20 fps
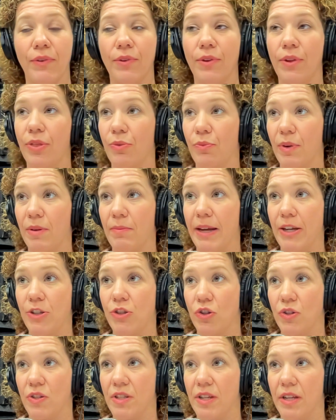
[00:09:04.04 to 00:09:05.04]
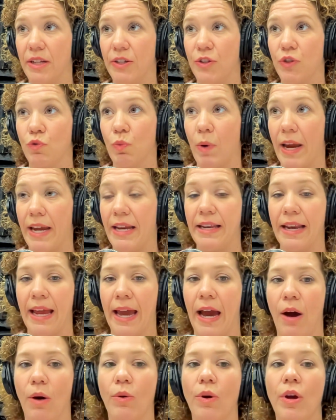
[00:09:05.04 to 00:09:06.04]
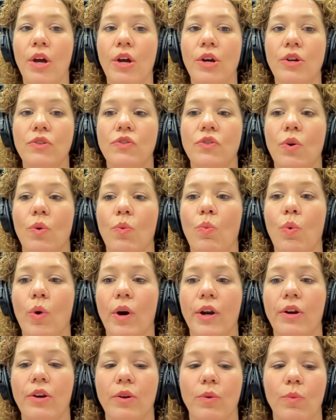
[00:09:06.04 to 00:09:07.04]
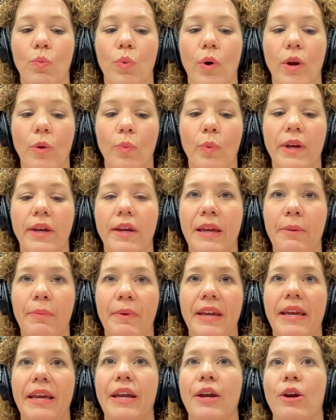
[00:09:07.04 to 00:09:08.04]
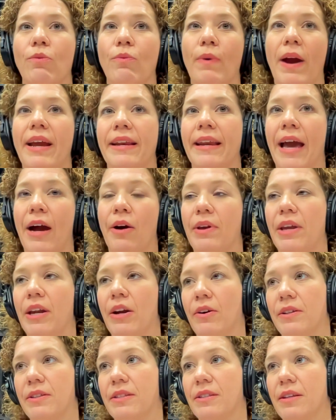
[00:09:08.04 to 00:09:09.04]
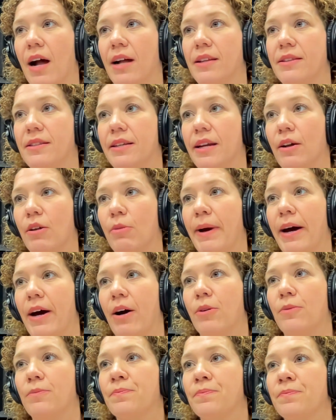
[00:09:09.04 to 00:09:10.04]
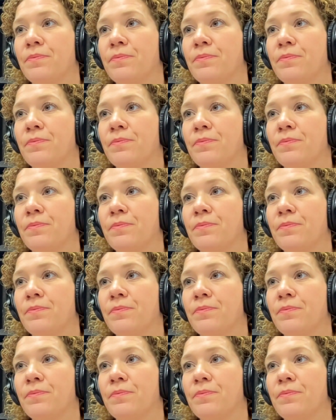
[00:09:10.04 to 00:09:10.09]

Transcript: for the 3 major cities right now. So what can we hear right now here in Scottsdale about?